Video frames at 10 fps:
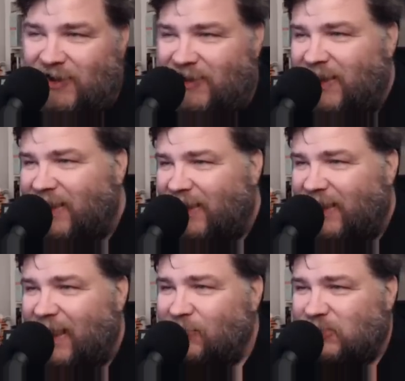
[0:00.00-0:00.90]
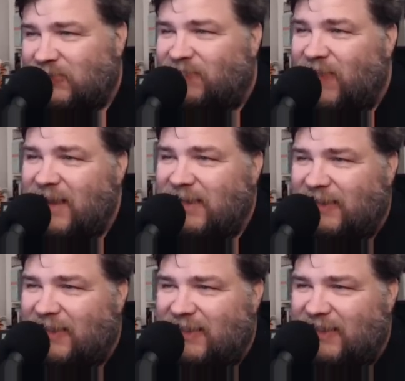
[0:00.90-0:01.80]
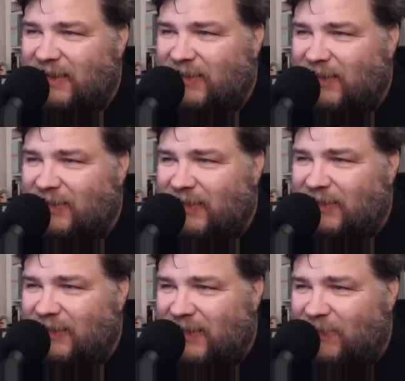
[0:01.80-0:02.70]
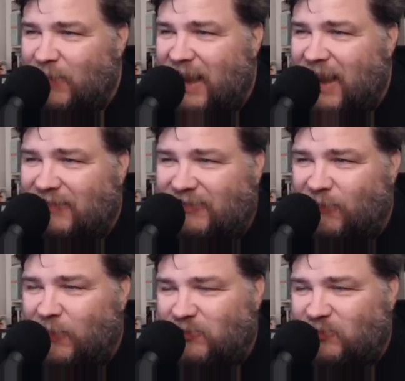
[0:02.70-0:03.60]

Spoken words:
And like, I would just find the thing that didn't kick my ass so much.